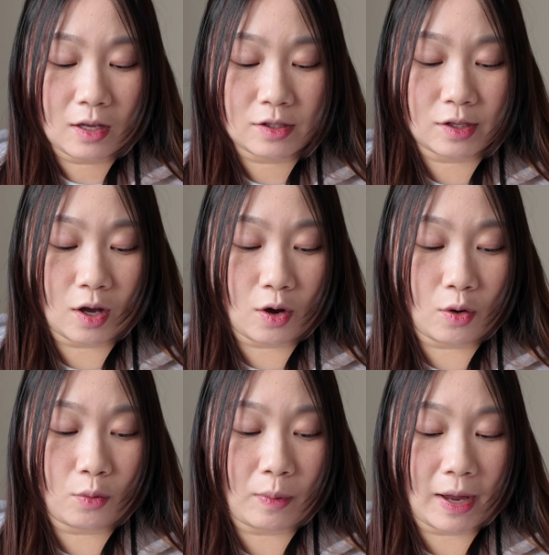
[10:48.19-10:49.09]

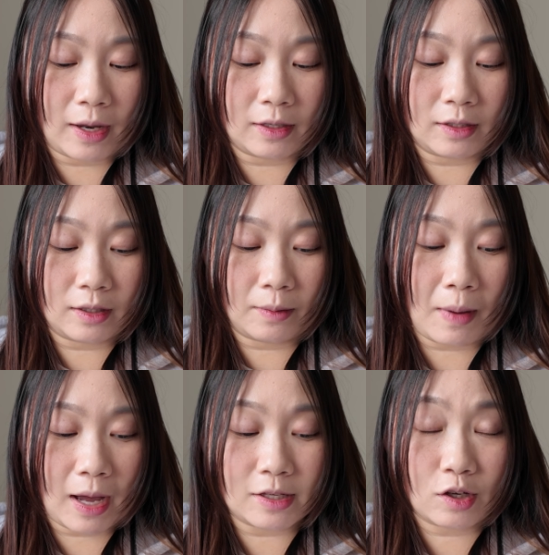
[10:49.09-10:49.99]
So when
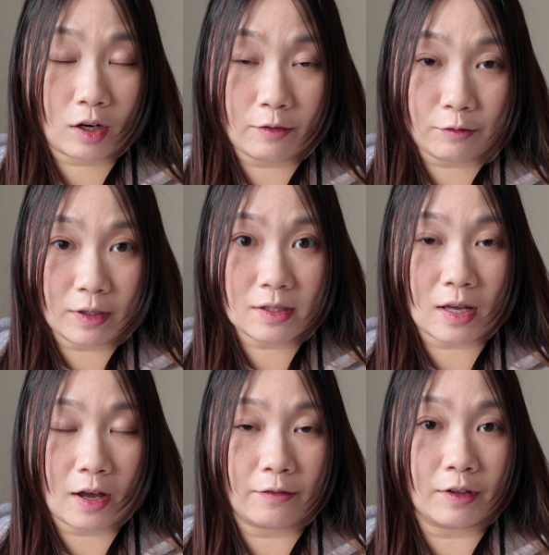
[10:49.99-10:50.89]
my circumference
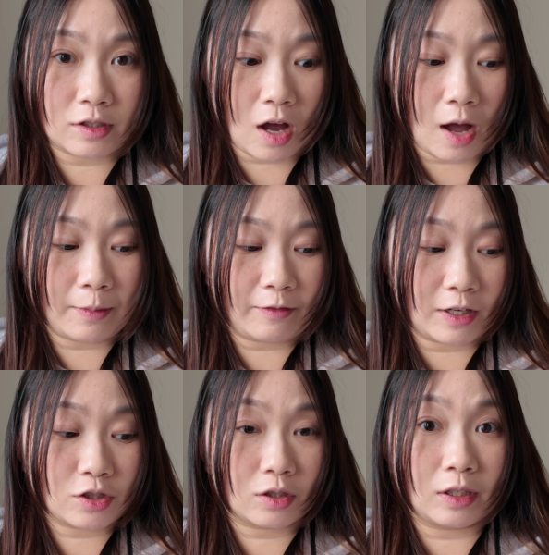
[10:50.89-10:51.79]
of the top
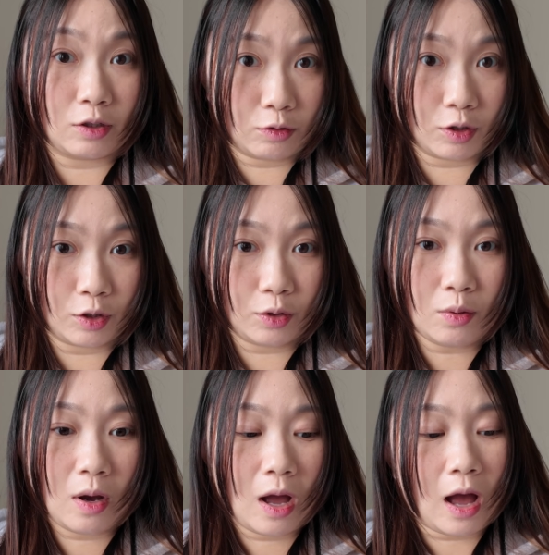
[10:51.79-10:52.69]
eventually grew,